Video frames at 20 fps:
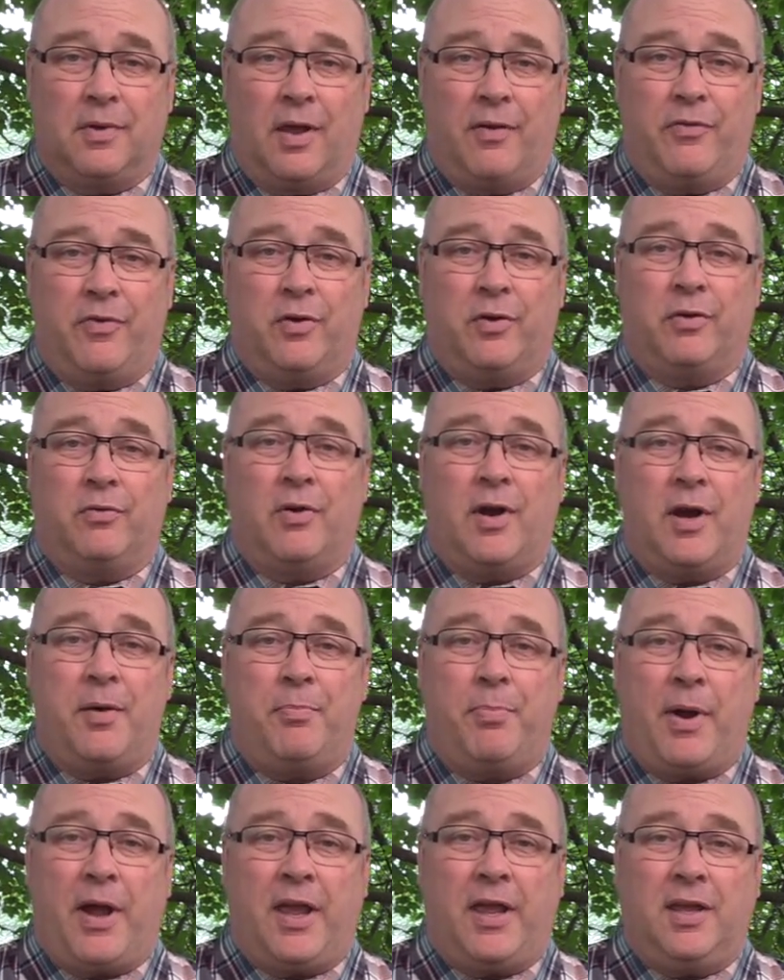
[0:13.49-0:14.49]
If you can ride a
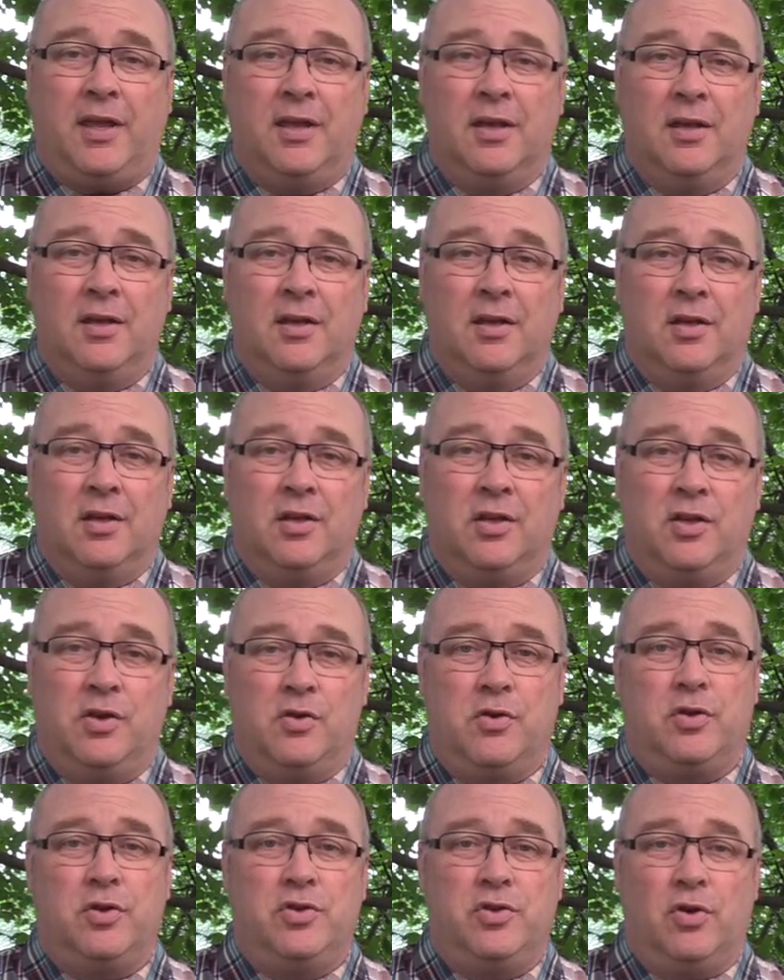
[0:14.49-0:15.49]
bike,
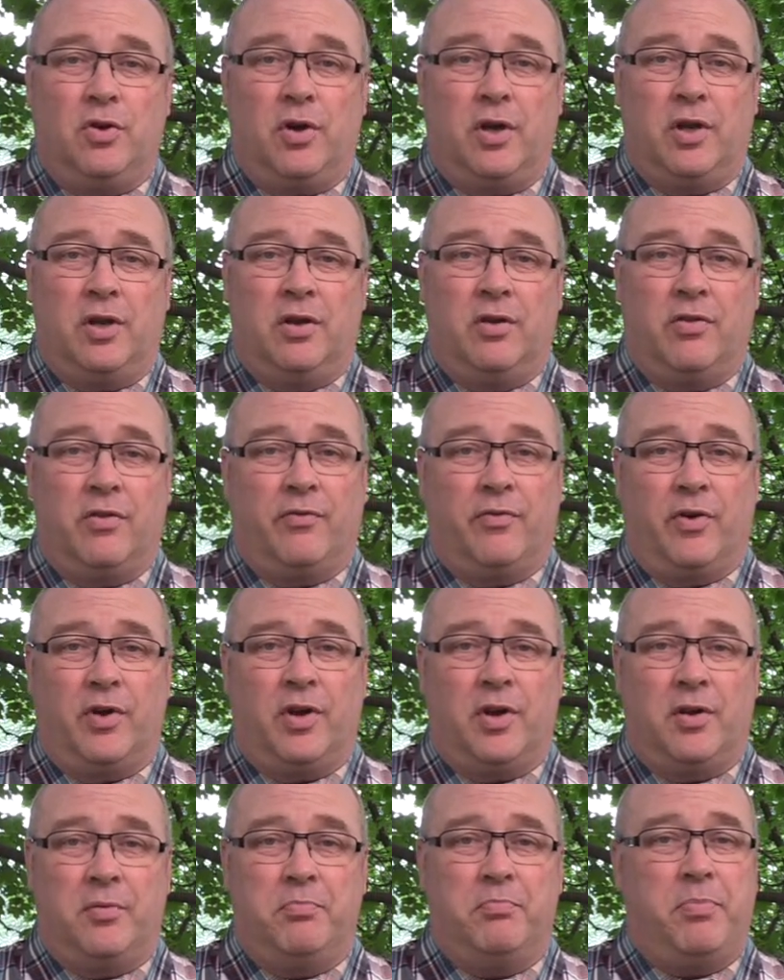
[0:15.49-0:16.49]
you can join the
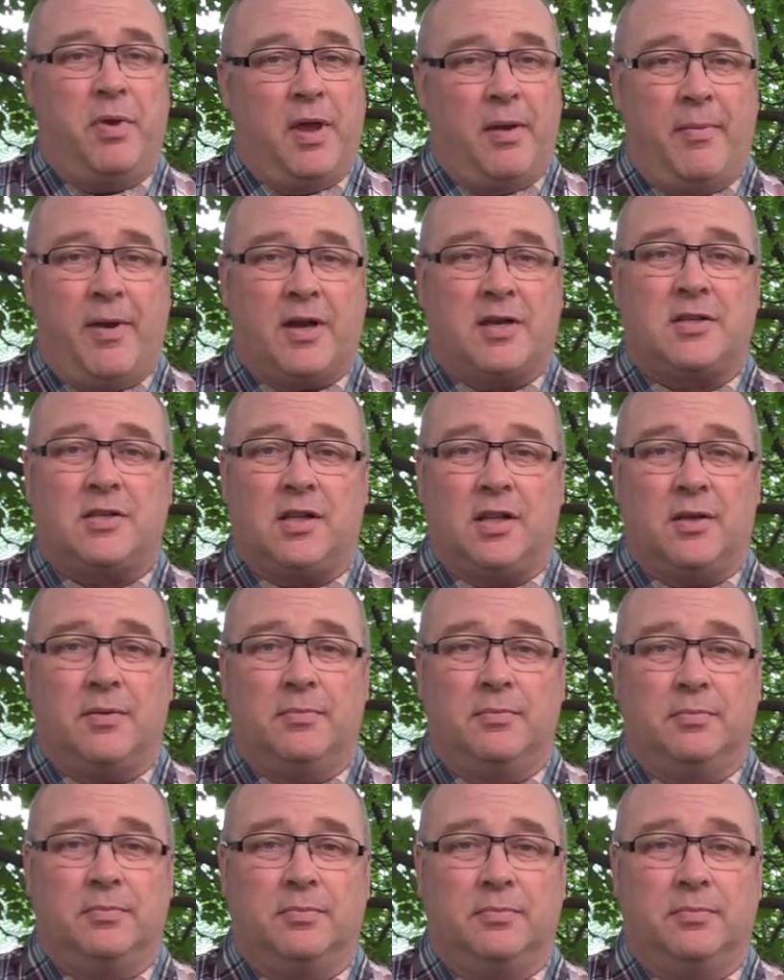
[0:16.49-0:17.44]
Vernon BMX Club.